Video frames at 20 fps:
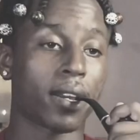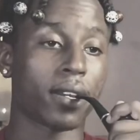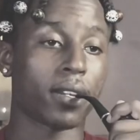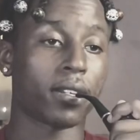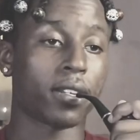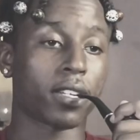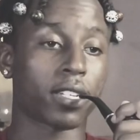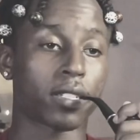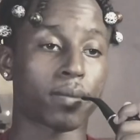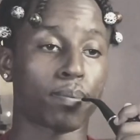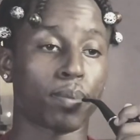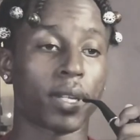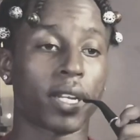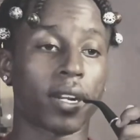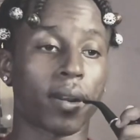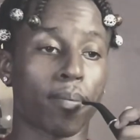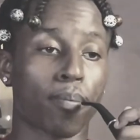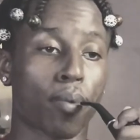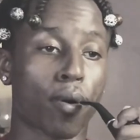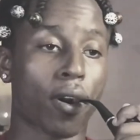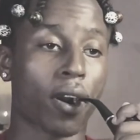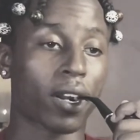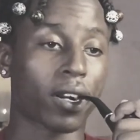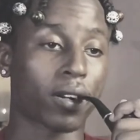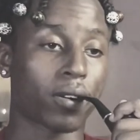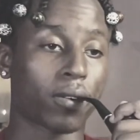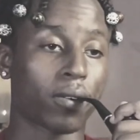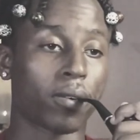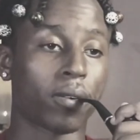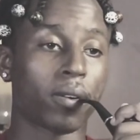You split a
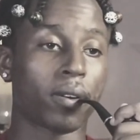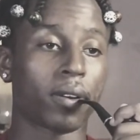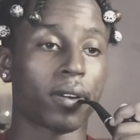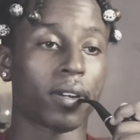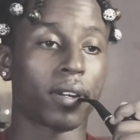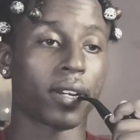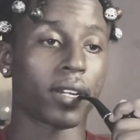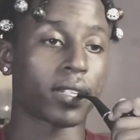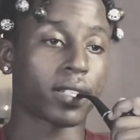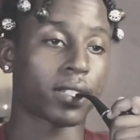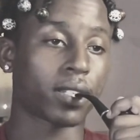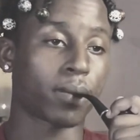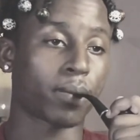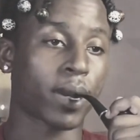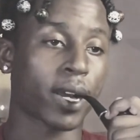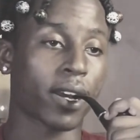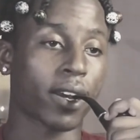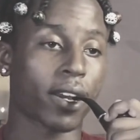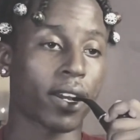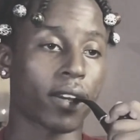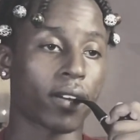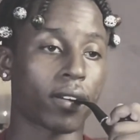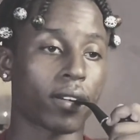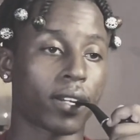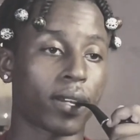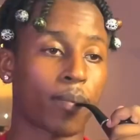particle, and somehow it